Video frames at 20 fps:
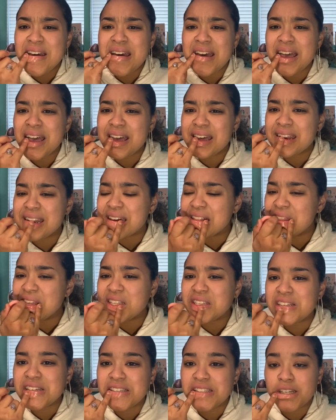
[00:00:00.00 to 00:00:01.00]
And I like
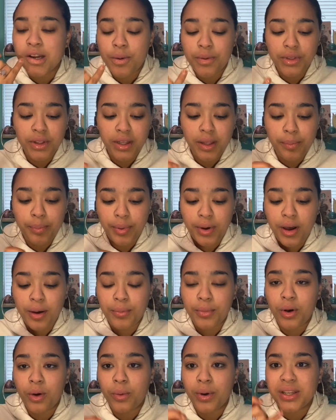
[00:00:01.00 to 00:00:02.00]
to just start with the lip balm
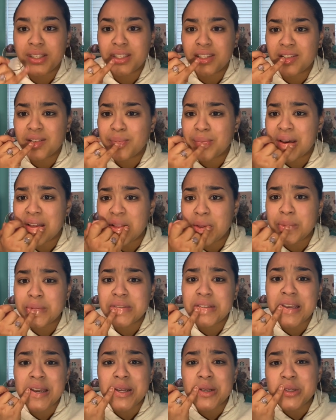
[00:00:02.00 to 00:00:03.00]
always because my lips
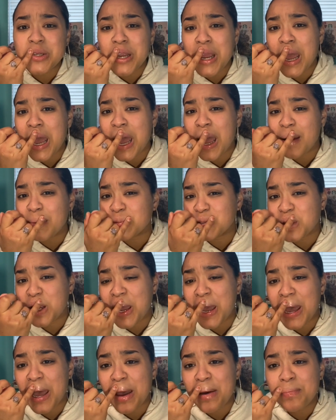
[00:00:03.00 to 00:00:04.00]
get chap
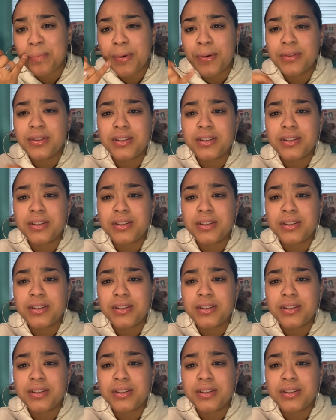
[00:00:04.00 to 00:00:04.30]
chapped.